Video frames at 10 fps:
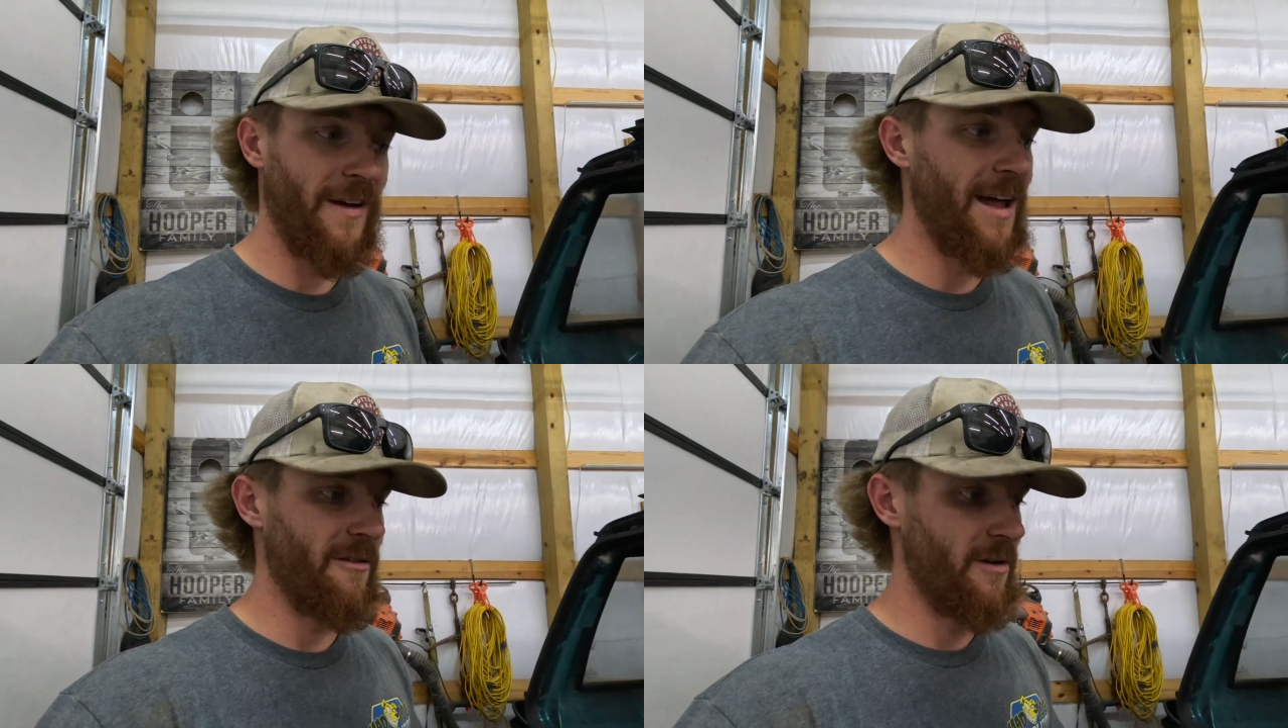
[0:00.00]

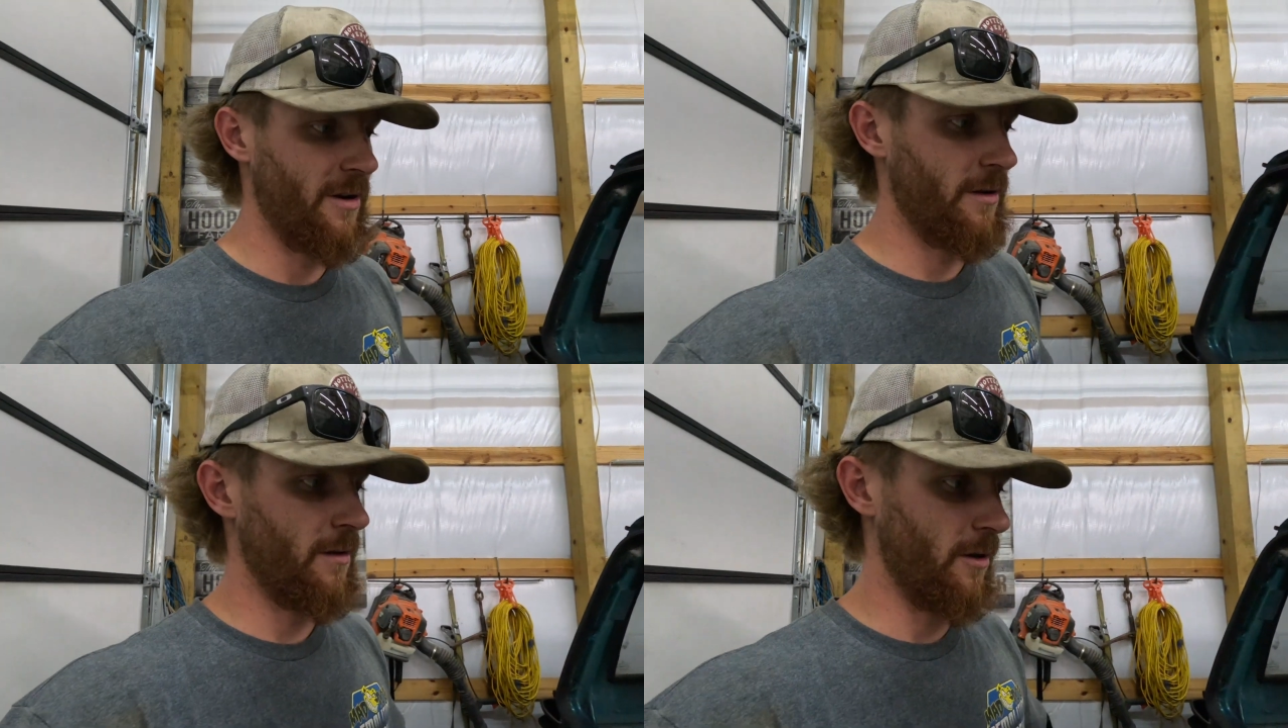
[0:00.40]
had it
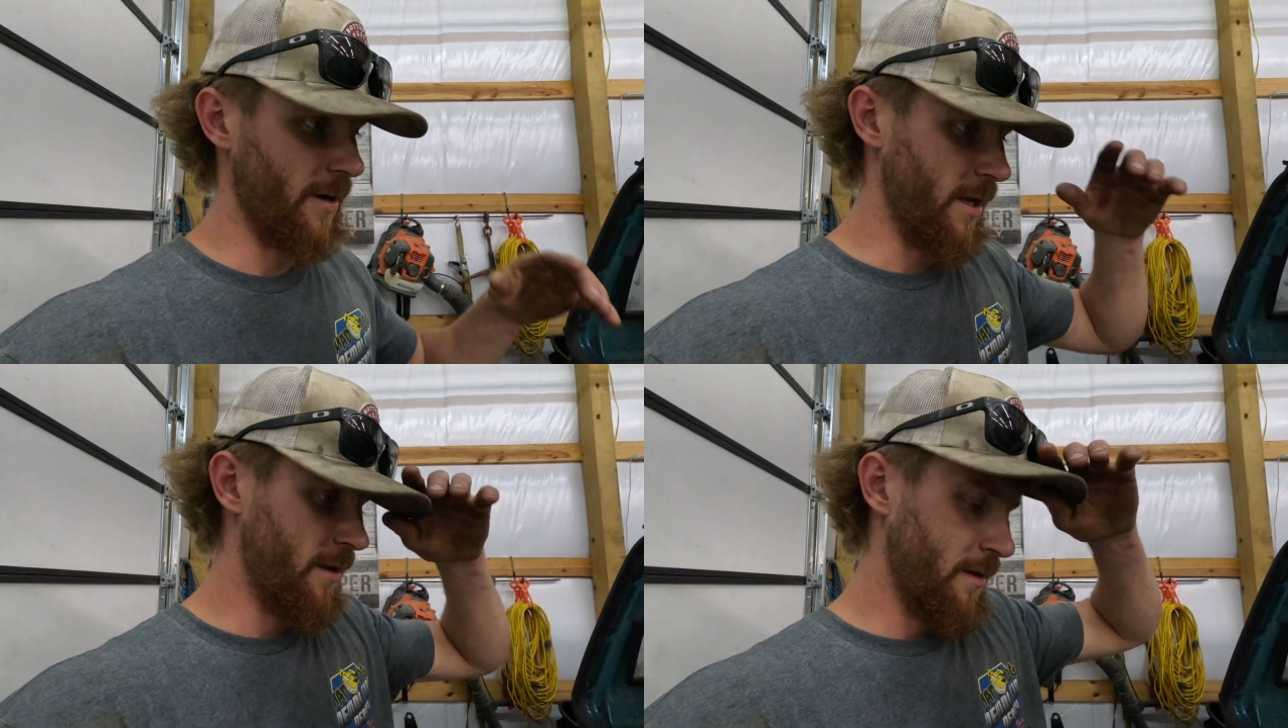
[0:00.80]
running
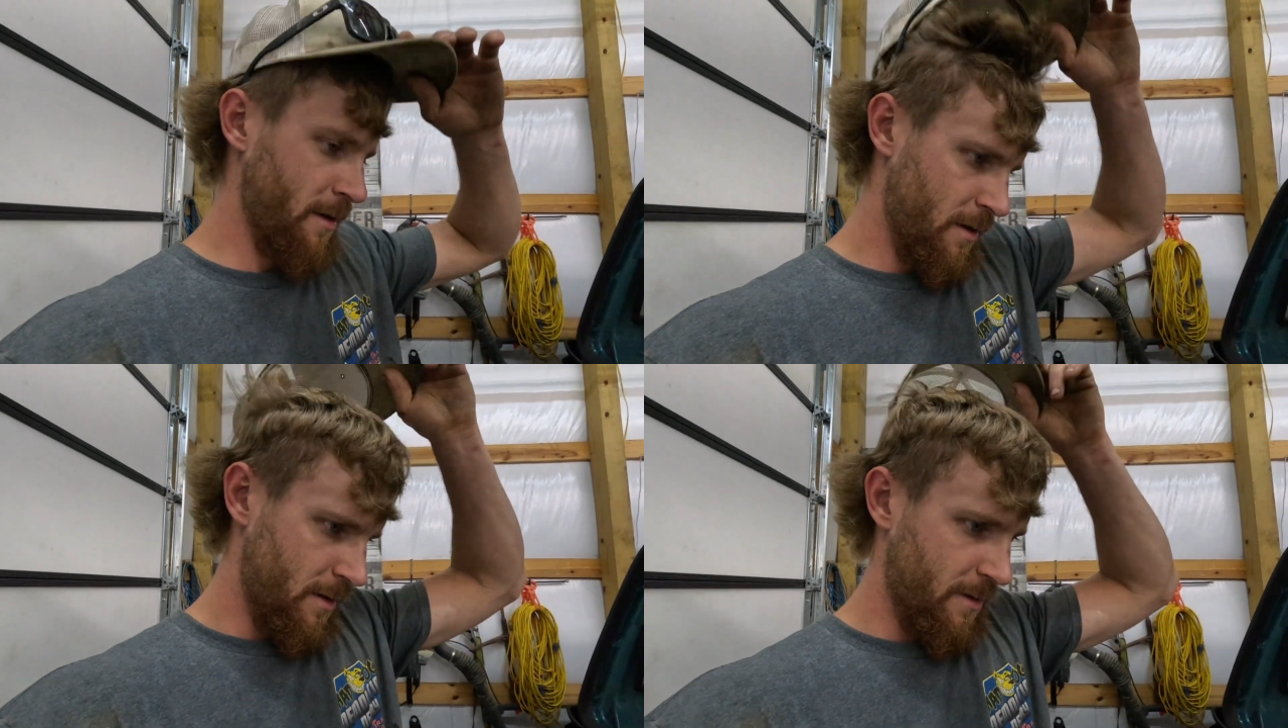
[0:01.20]
already.
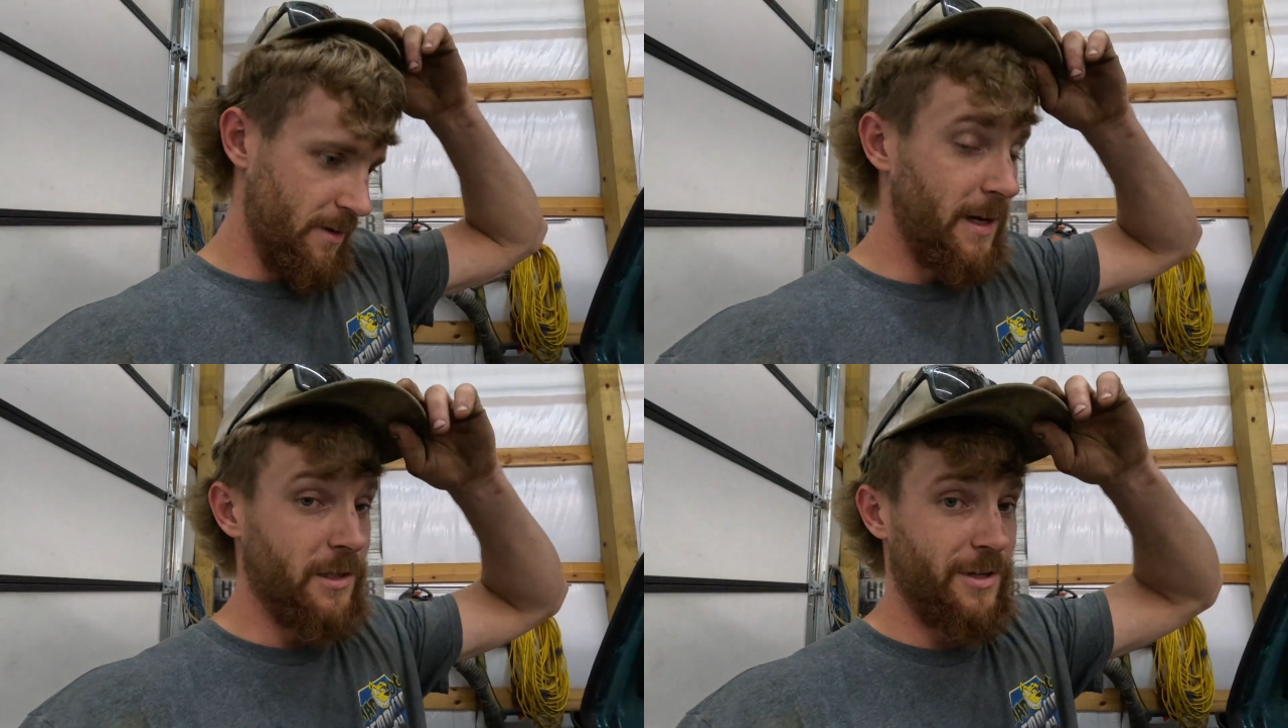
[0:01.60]

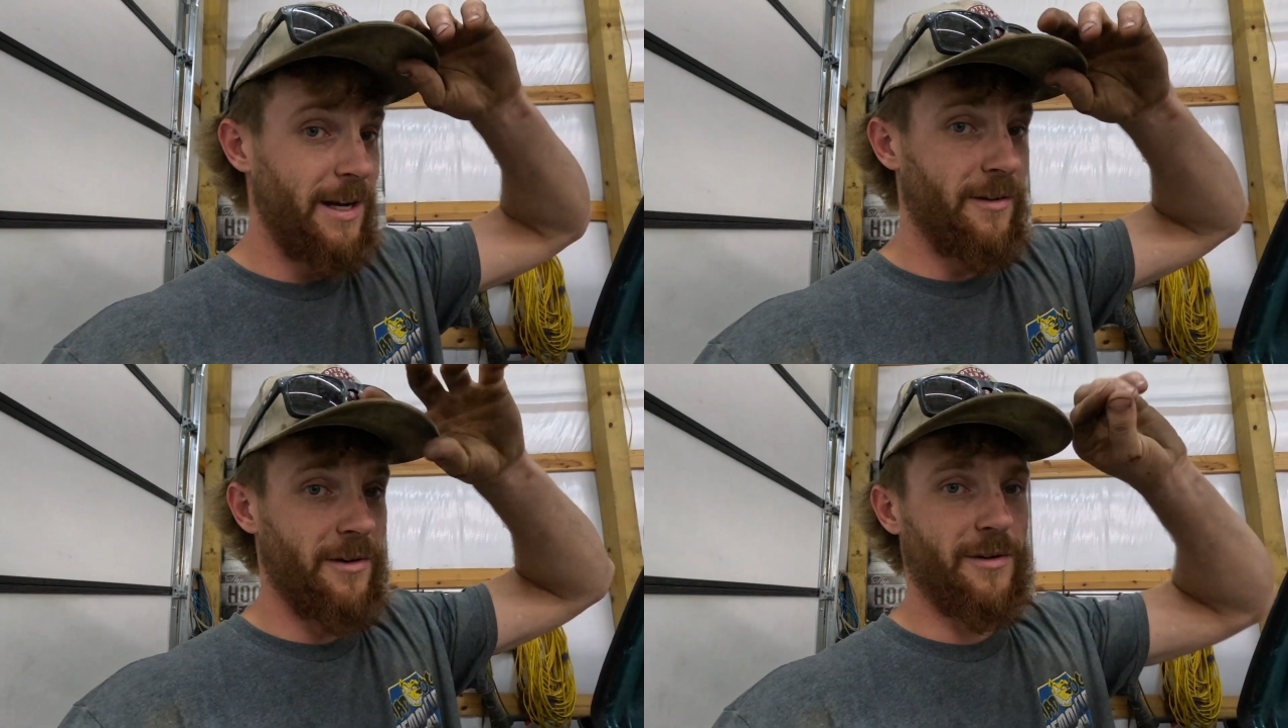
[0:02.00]
Not
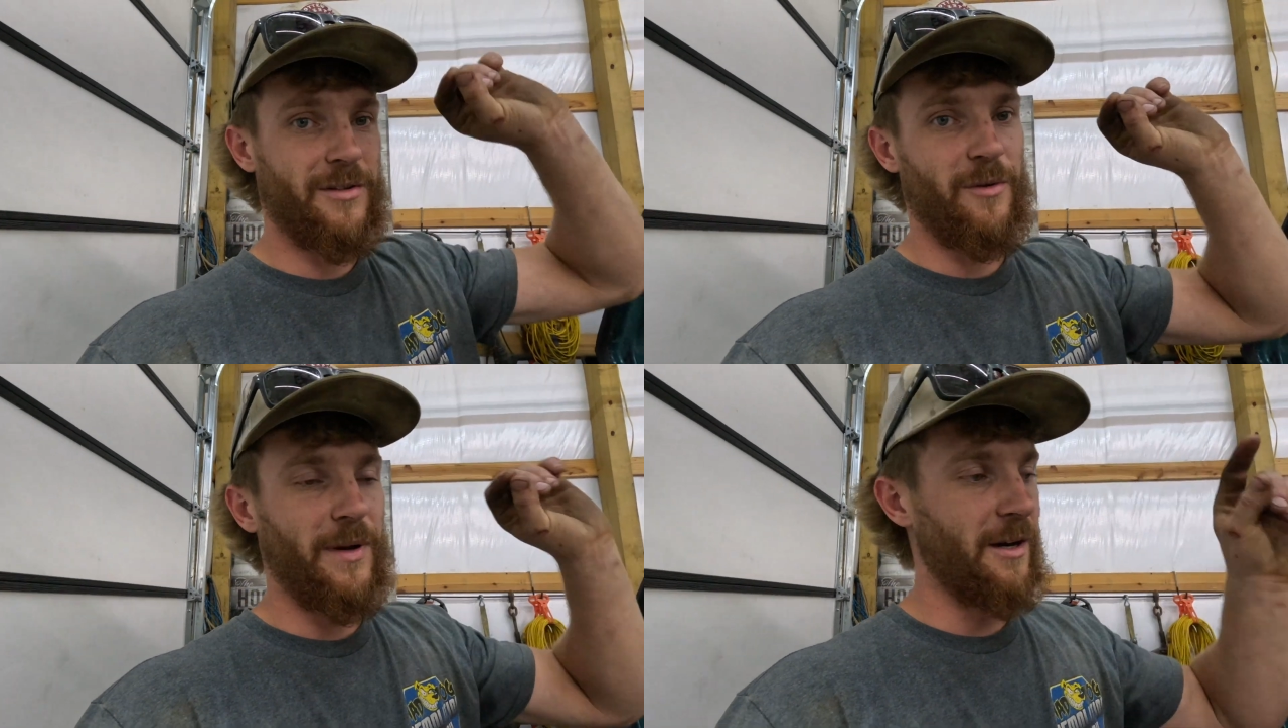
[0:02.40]
driving under
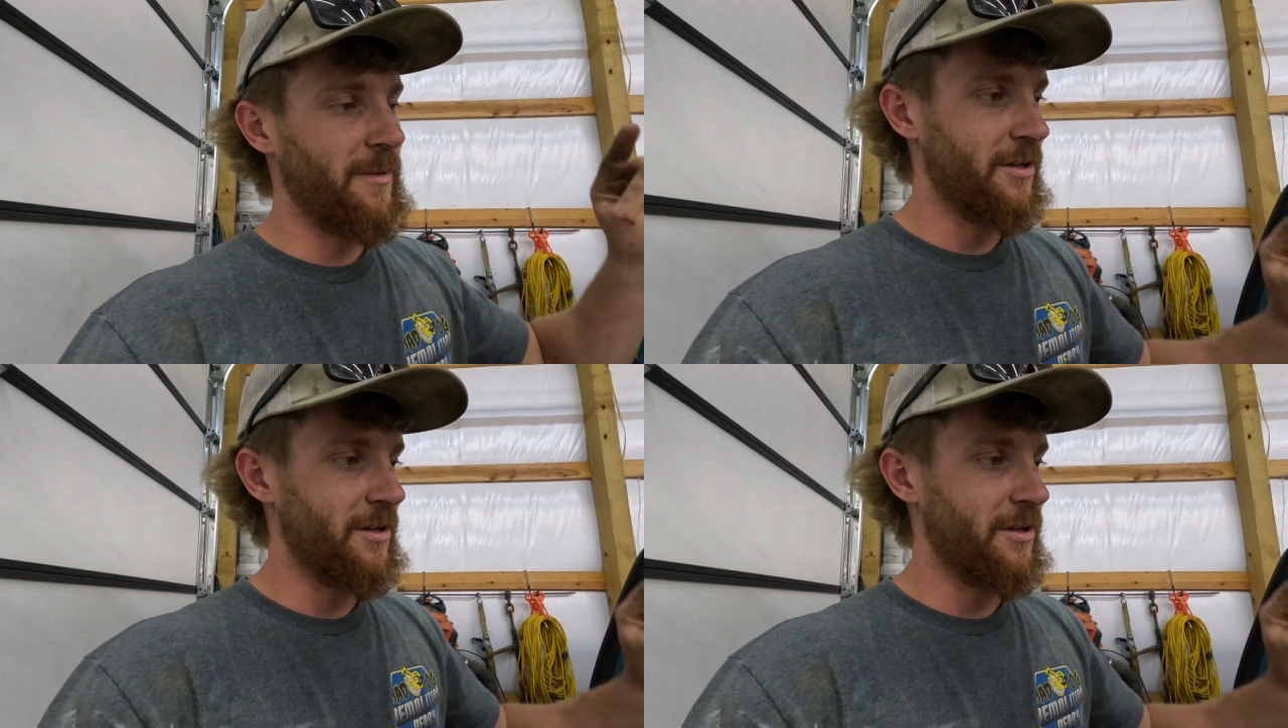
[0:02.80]
its own power,